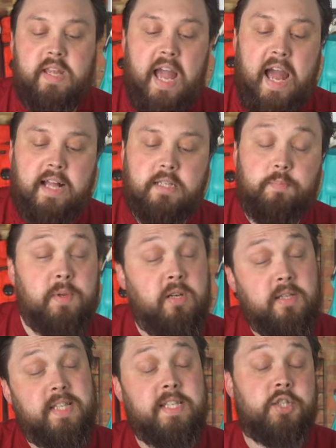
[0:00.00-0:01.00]
And
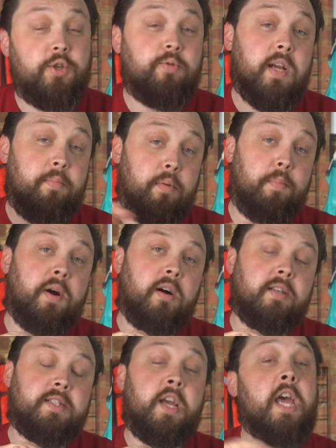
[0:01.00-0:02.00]
because there's two separate
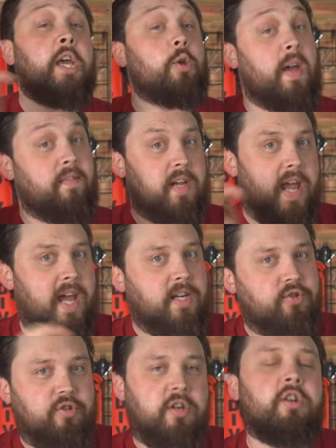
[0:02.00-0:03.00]
parts, you have an
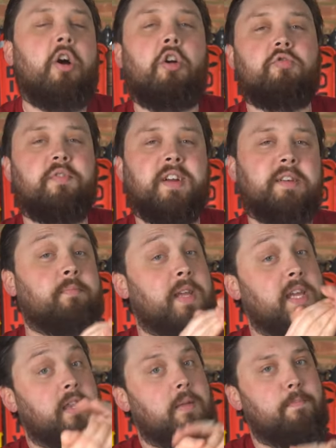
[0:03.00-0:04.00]
extra O-ring
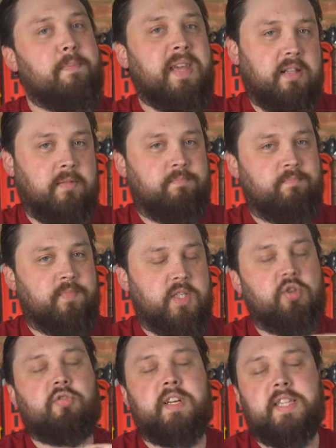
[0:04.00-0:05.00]
in the middle
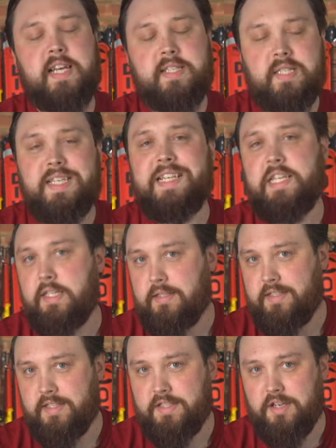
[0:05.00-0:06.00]
to create that sealing
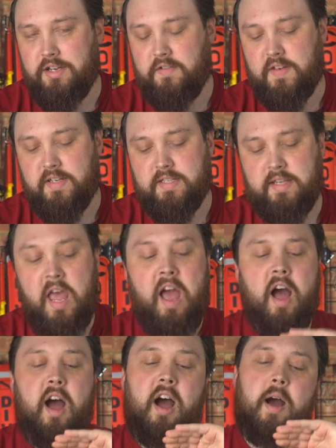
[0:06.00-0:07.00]
surface.
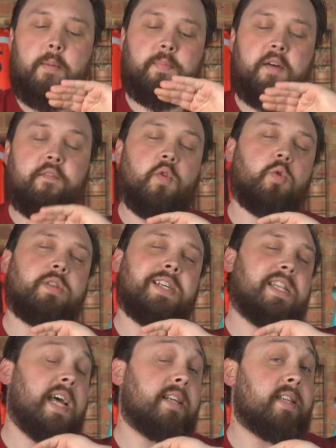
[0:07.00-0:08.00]

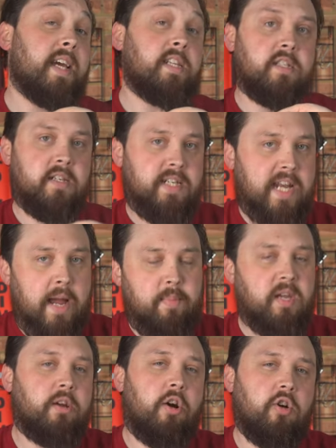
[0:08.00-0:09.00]
Unfortunately, that's a
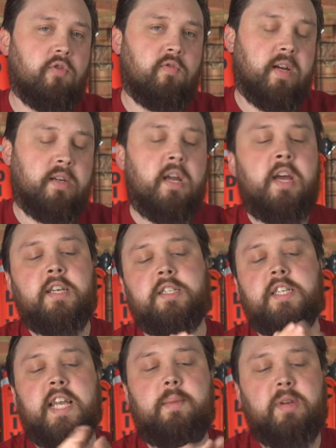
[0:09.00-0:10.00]
dynamic O-ring.
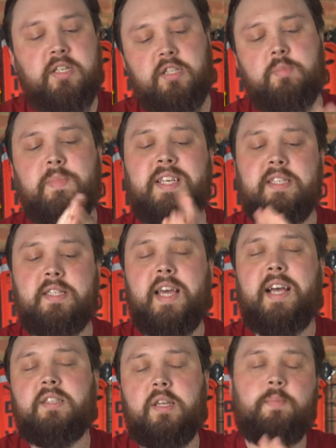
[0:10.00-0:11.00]
Dynamic just means
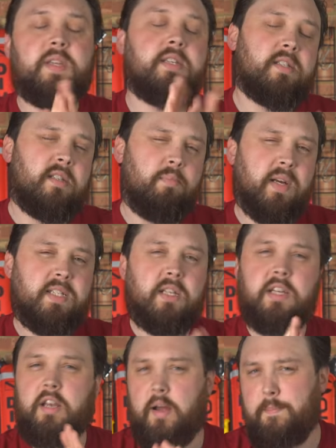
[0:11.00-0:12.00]
that something's
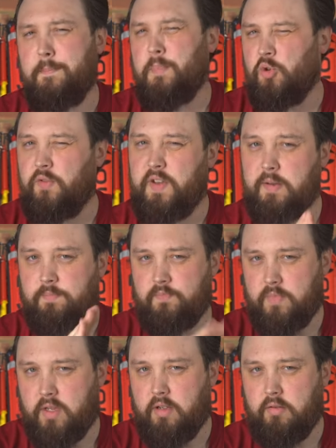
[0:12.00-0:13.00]
basically like moving
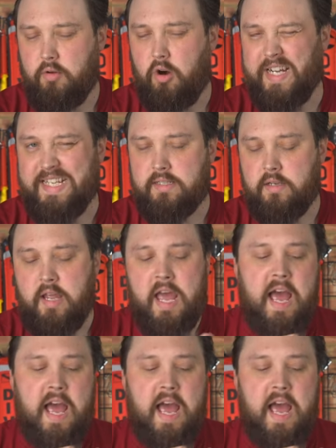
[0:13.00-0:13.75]
on it.